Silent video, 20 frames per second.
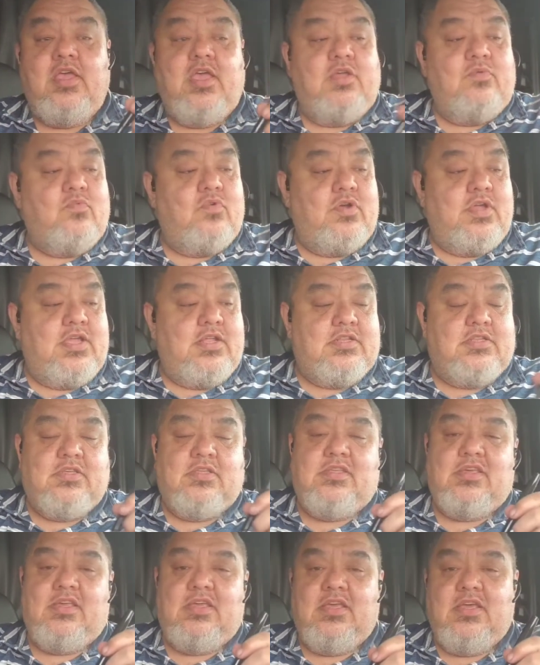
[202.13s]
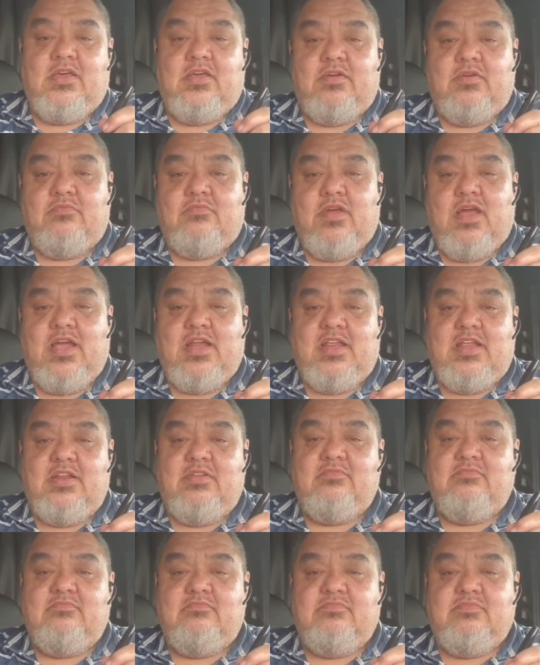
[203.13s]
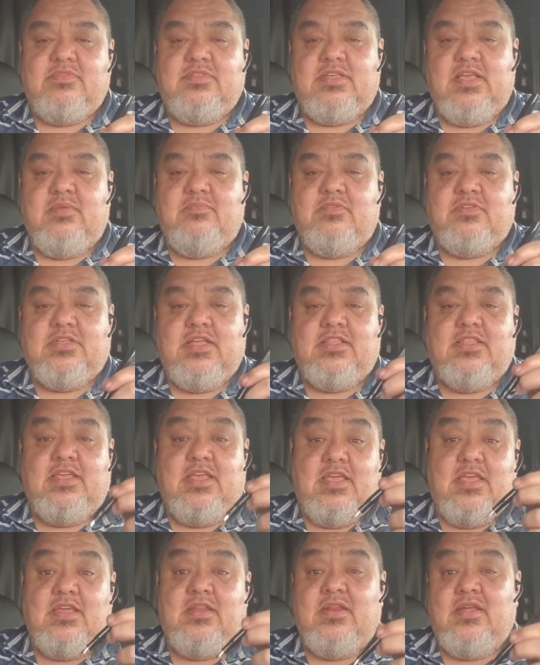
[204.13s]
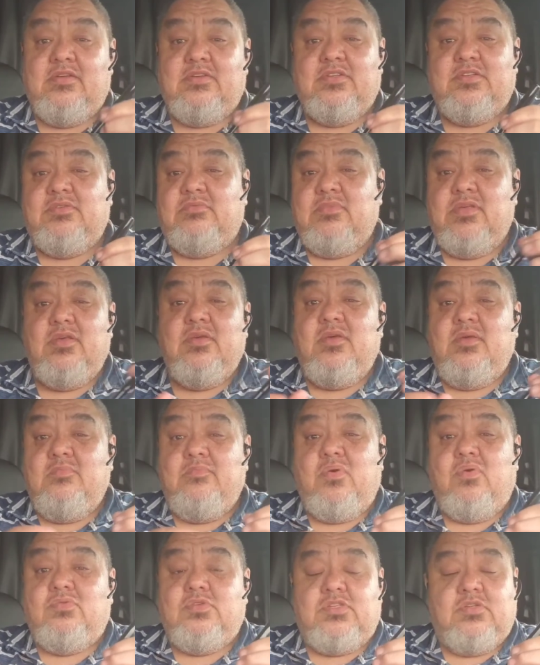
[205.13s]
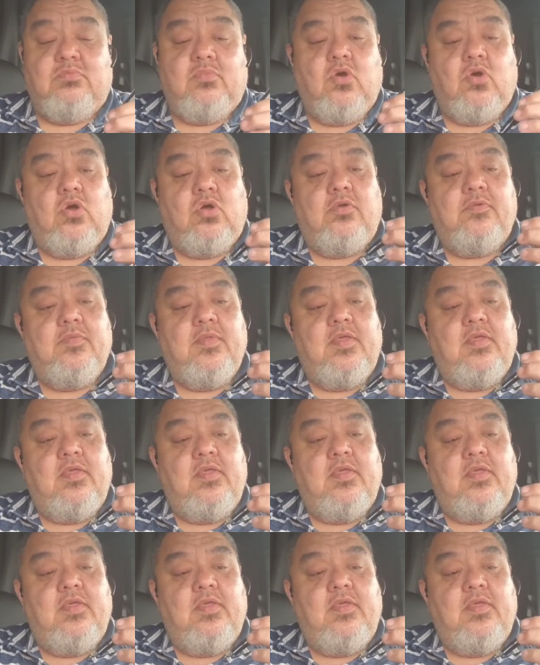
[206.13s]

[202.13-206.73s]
and we'll get to the writing samples at the end. I'll just post them all.